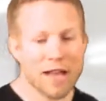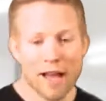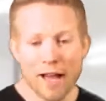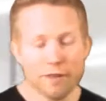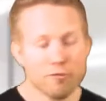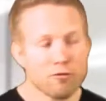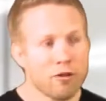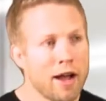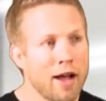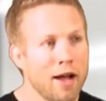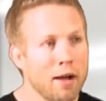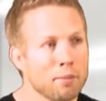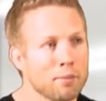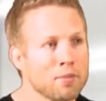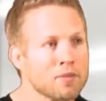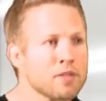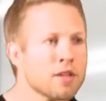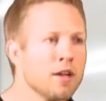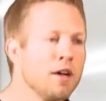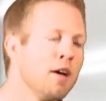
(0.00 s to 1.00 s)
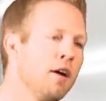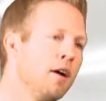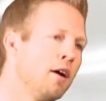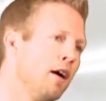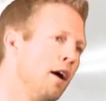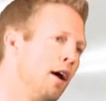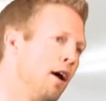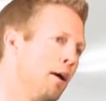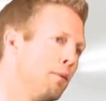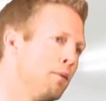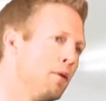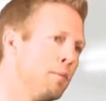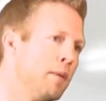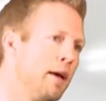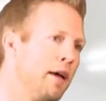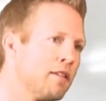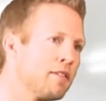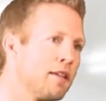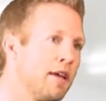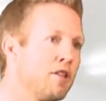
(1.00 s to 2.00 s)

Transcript: the hand wraps, the mitts.